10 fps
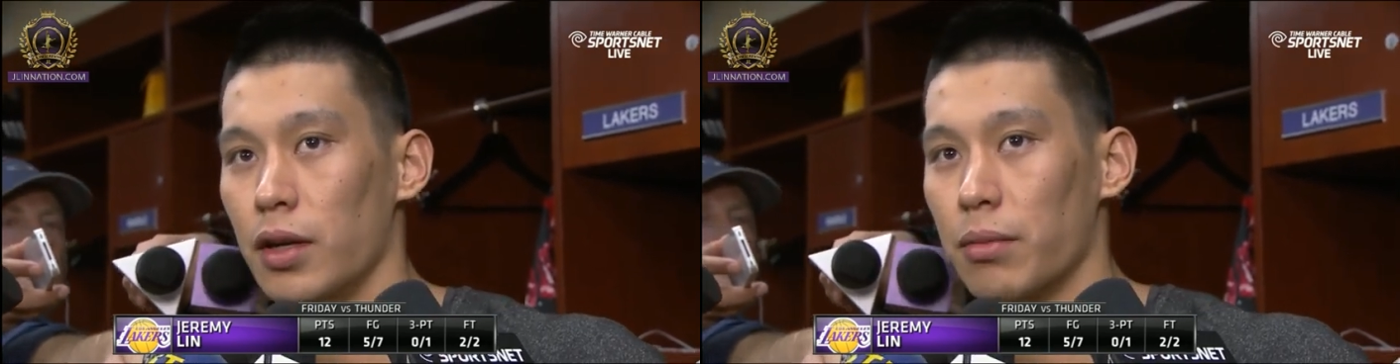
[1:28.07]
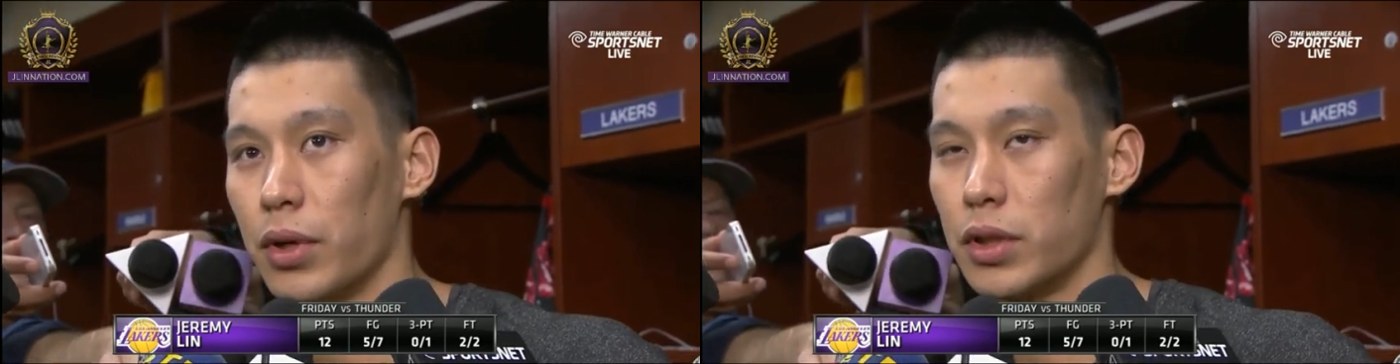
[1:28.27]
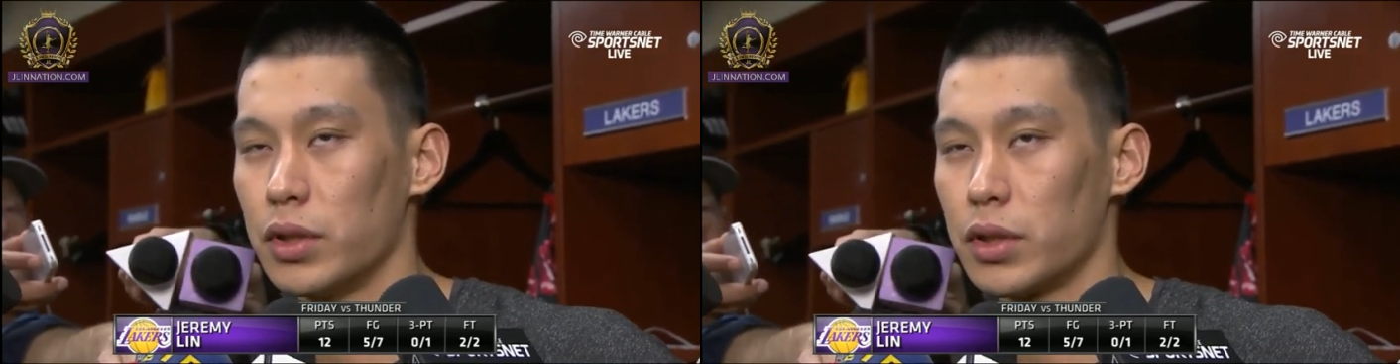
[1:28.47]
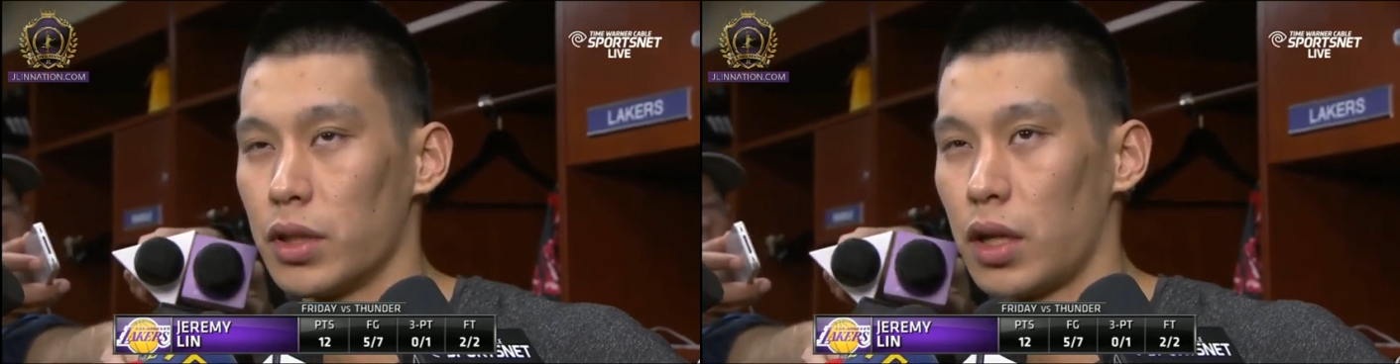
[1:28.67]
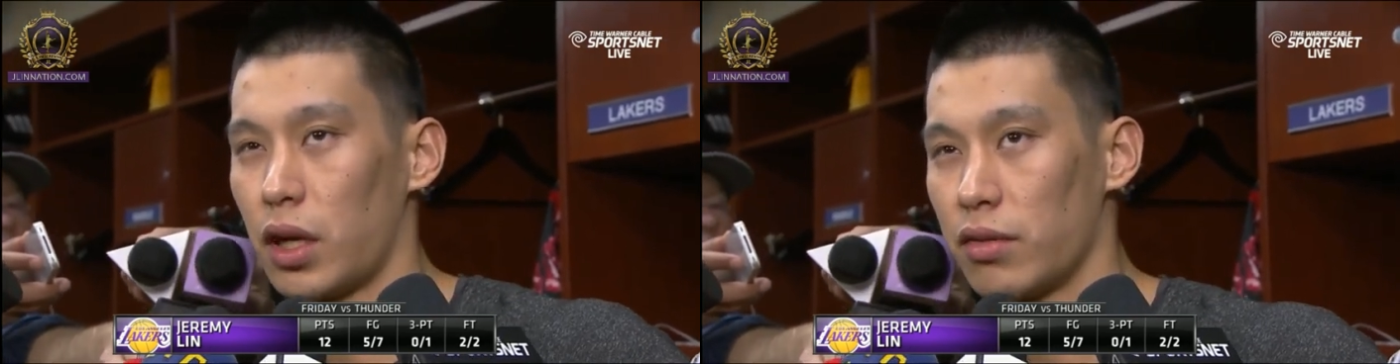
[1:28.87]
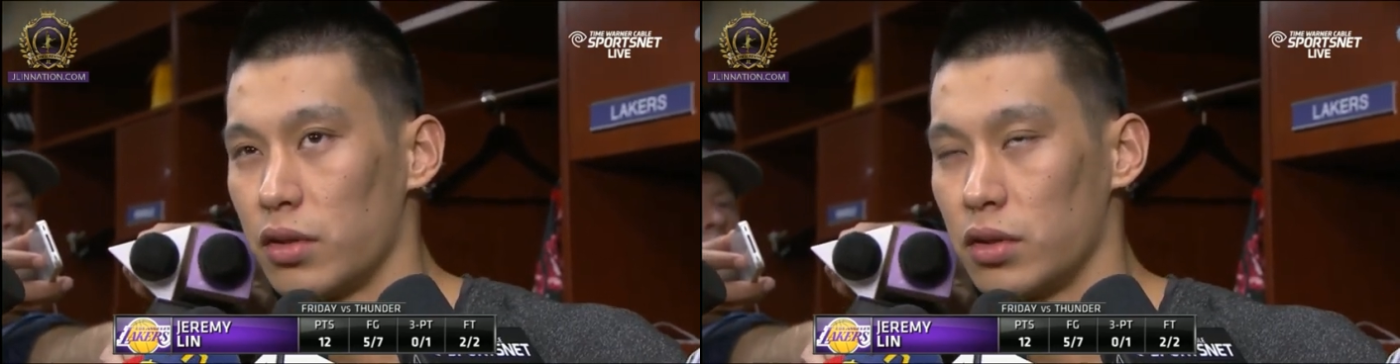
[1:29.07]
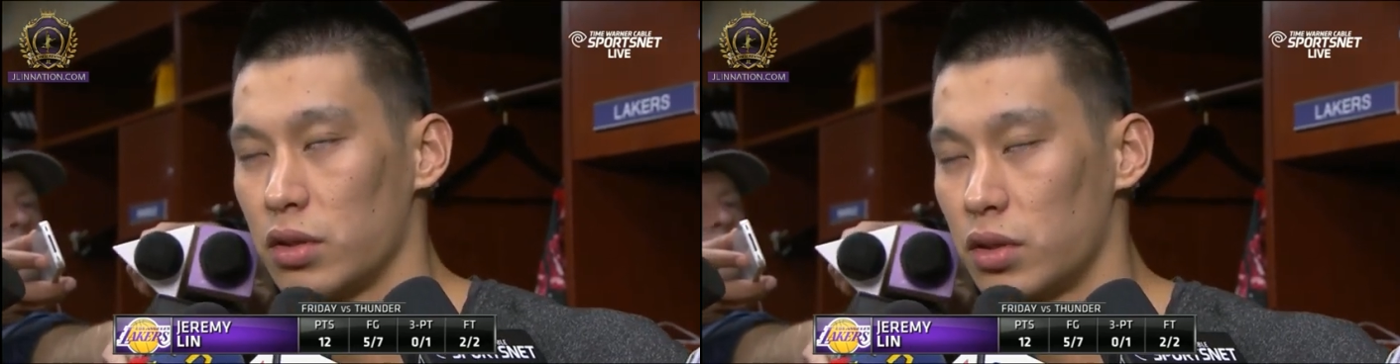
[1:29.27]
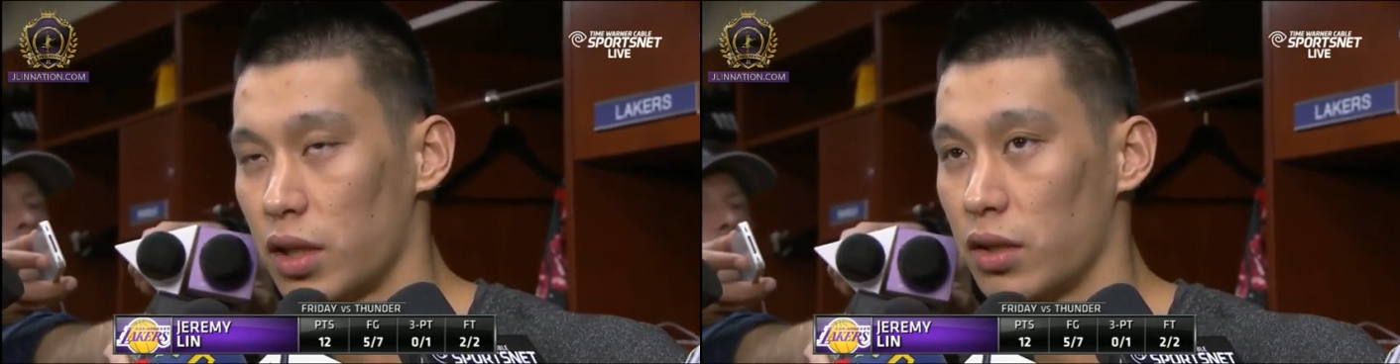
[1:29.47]
But it's just a lot of it is
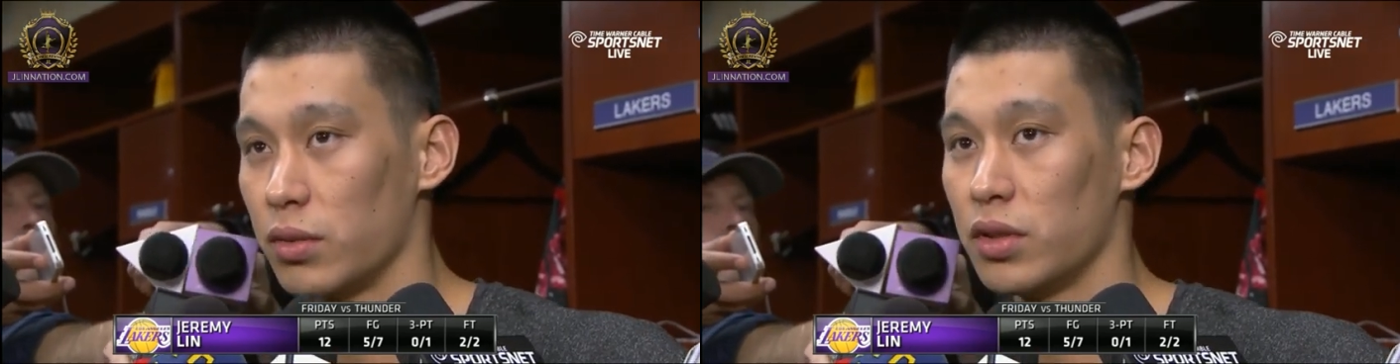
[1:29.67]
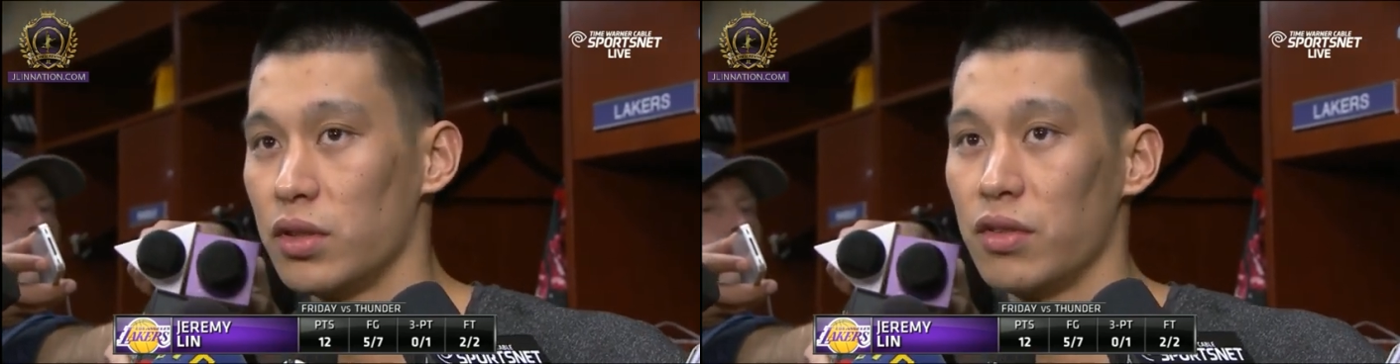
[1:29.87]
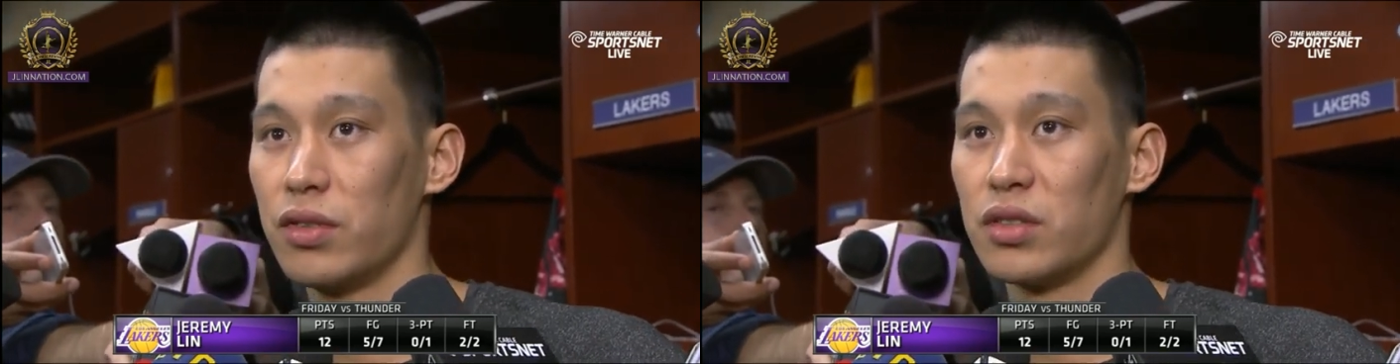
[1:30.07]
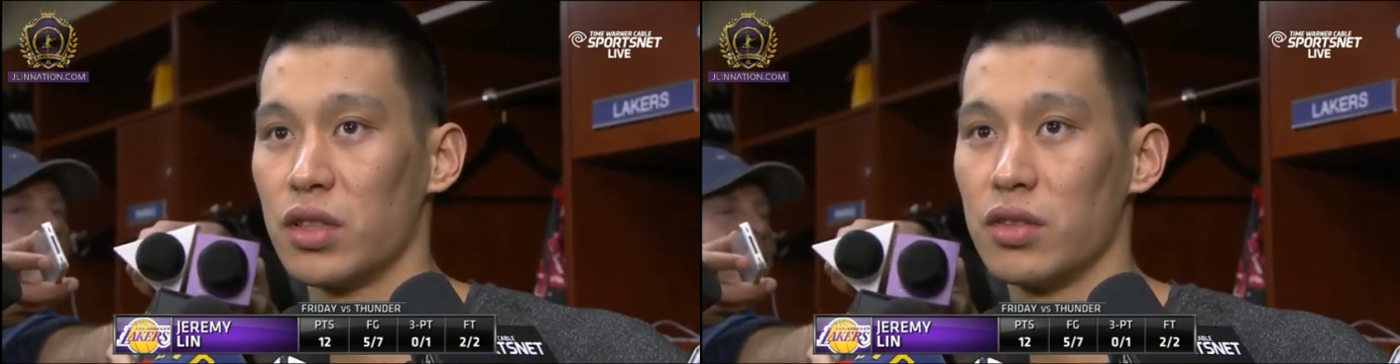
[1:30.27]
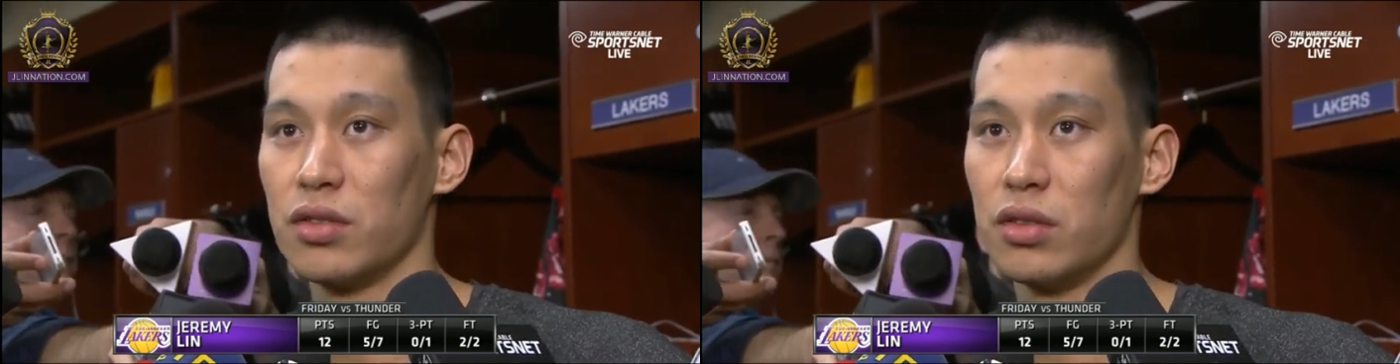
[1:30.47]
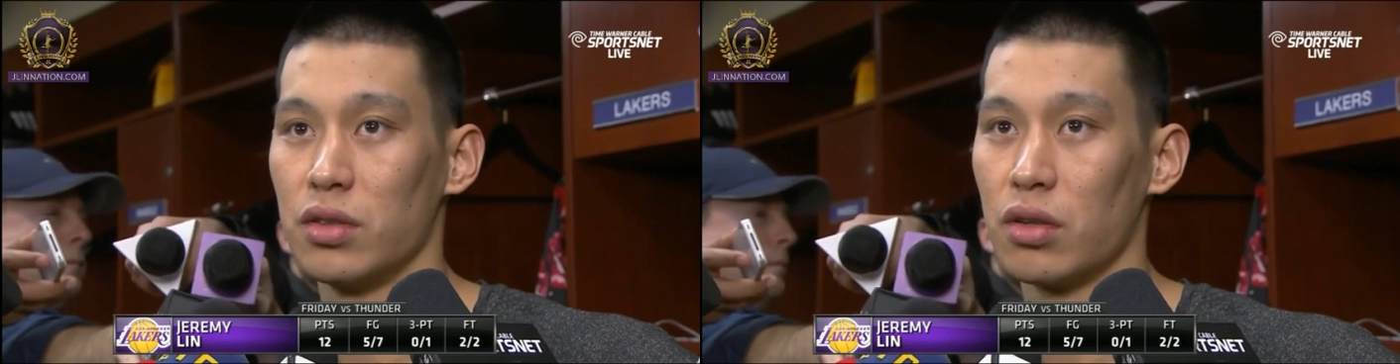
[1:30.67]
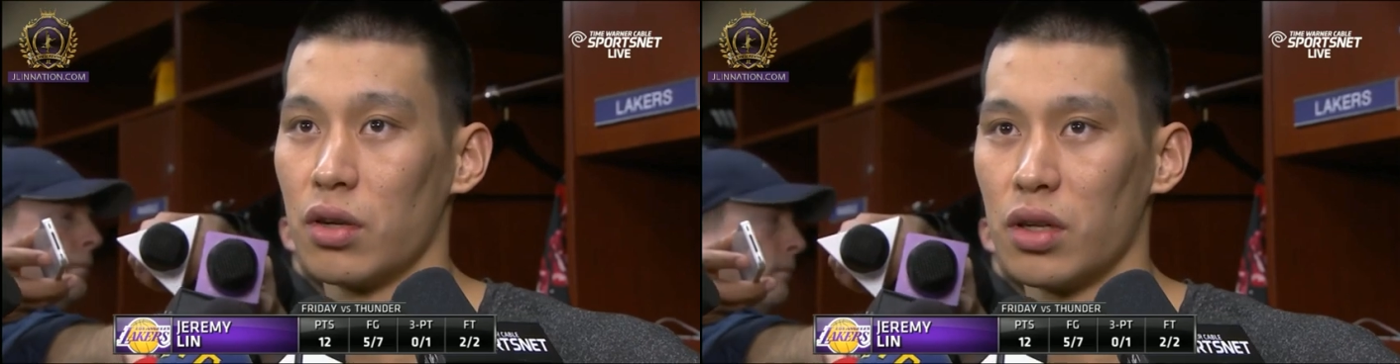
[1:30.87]
just taking what the defense gives you, you know.